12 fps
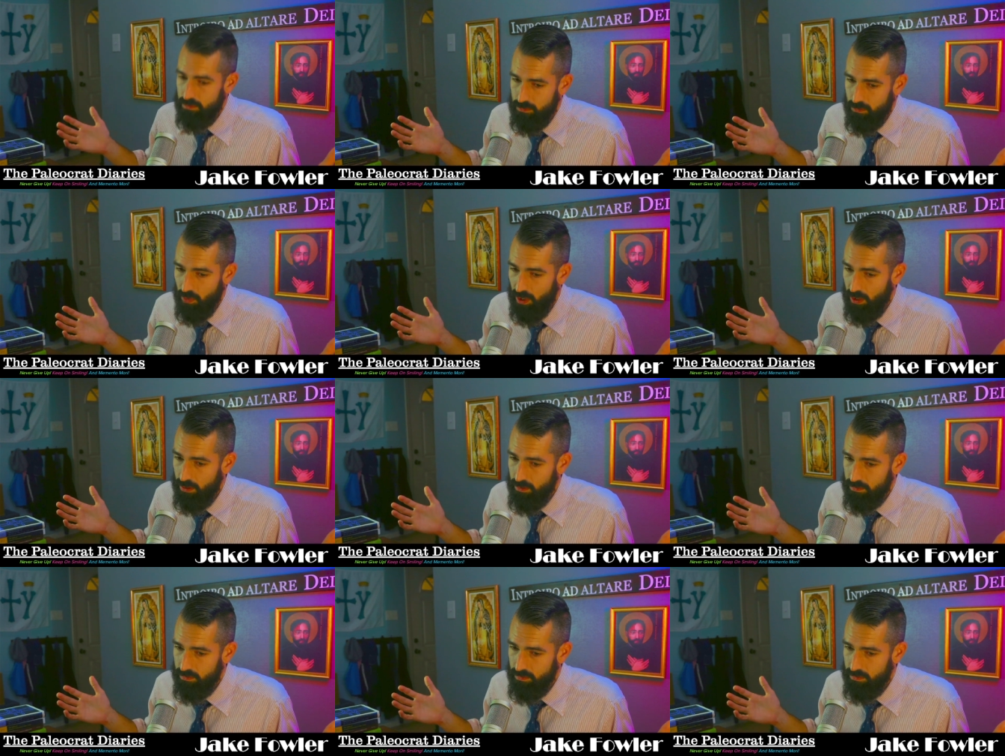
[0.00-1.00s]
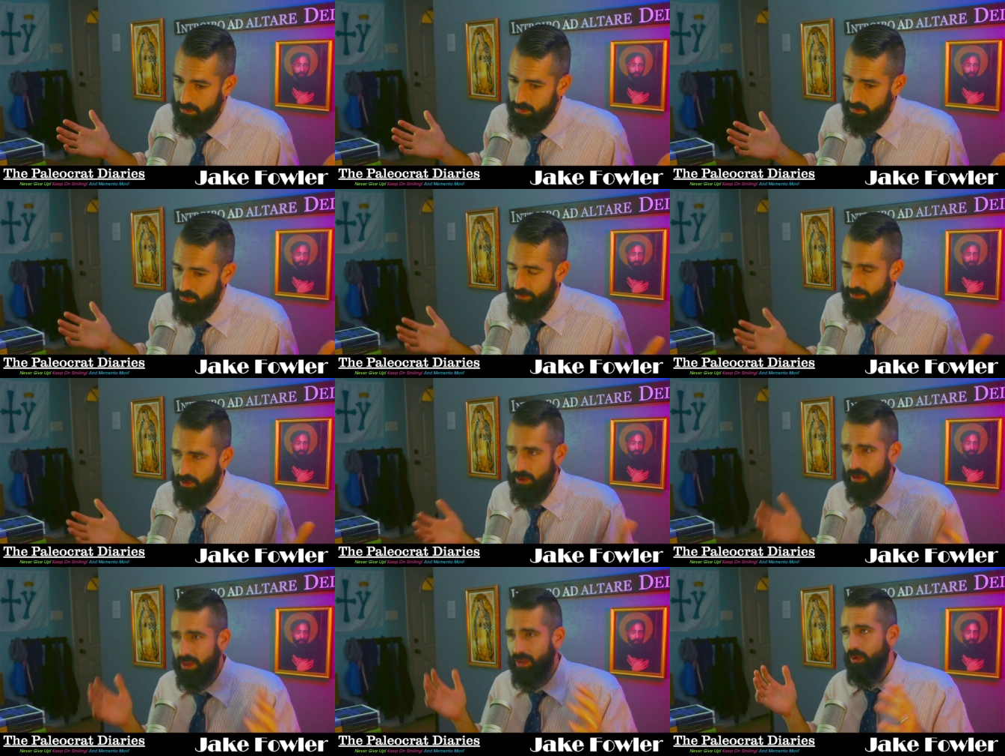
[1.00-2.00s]
Well, if you
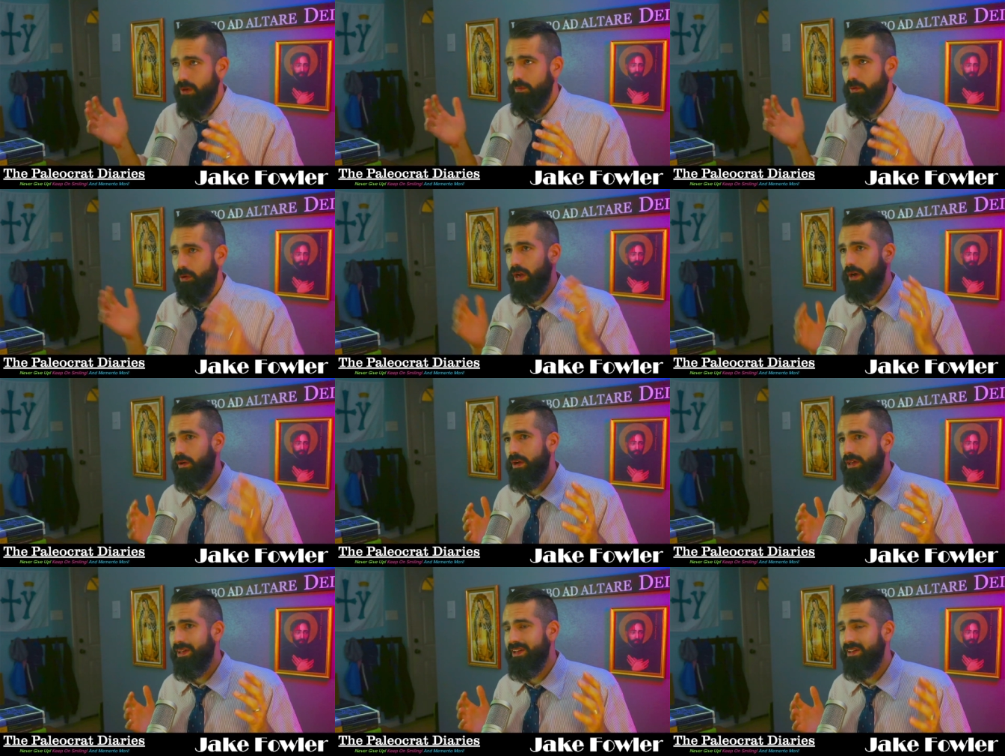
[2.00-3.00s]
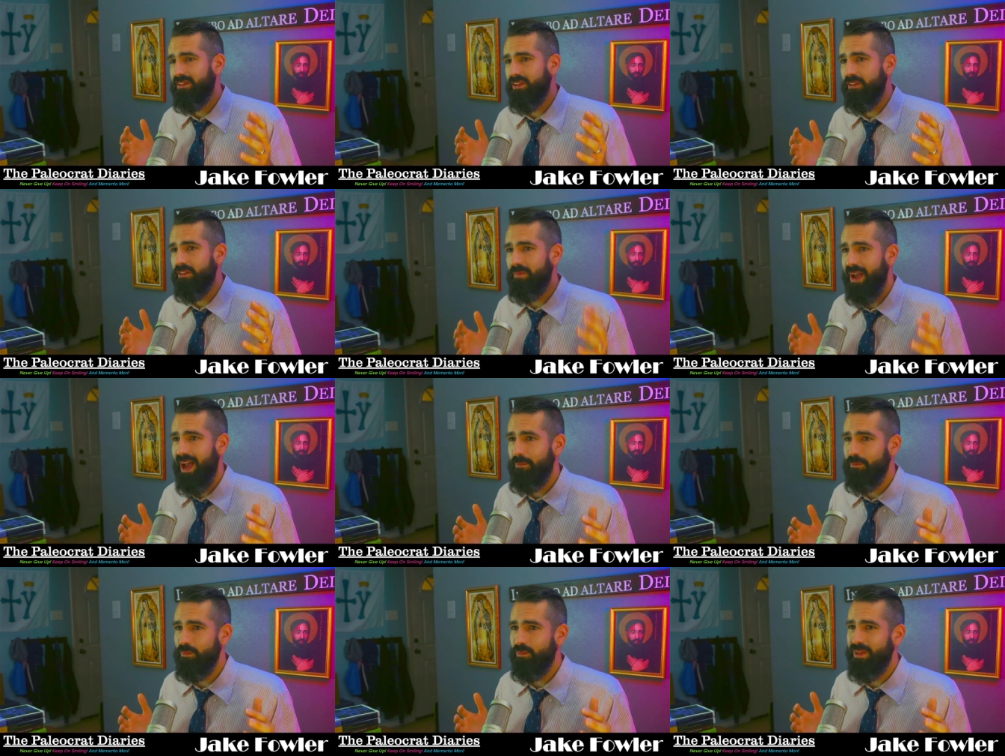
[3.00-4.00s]
look at where Bulgaria is on the map,
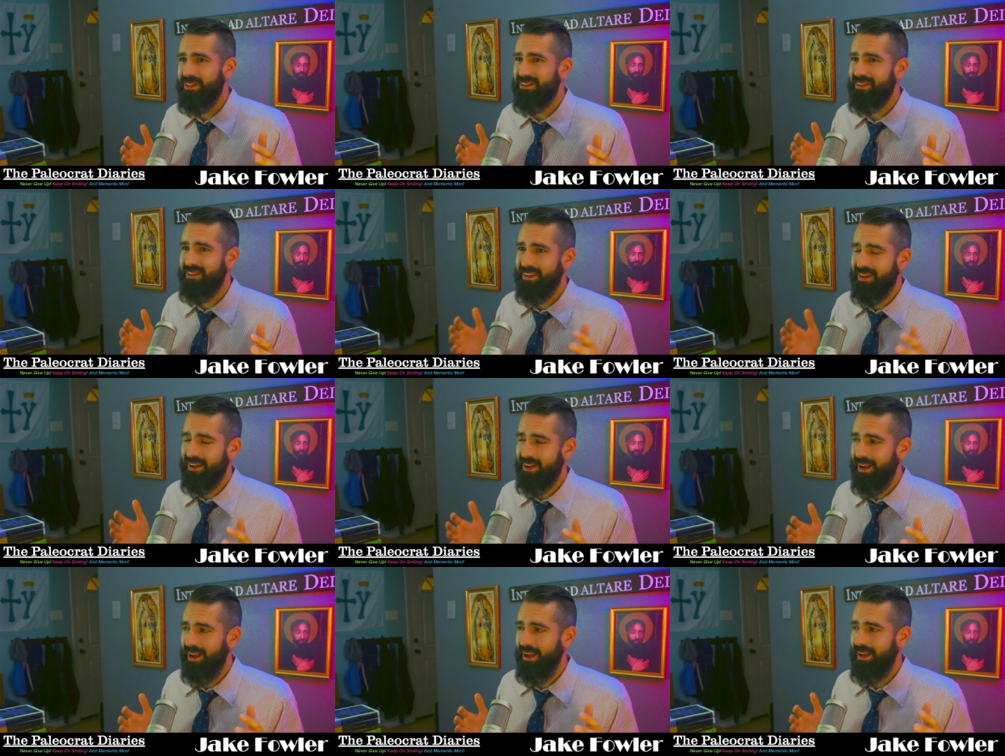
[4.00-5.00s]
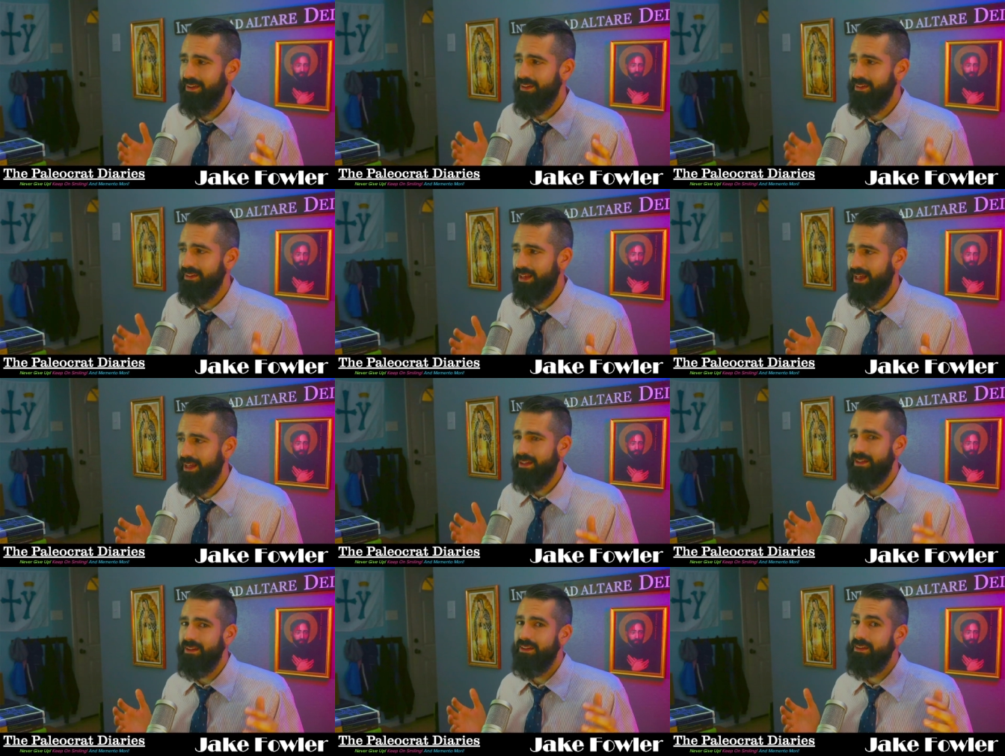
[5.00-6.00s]
it's kind of
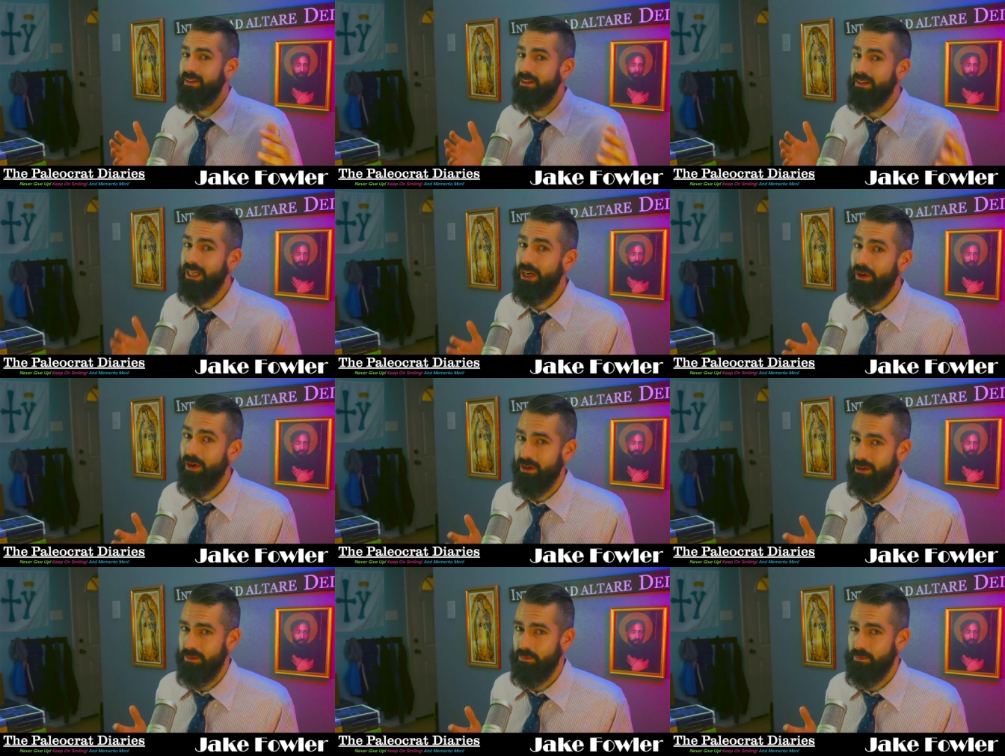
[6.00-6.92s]
like Illyricum.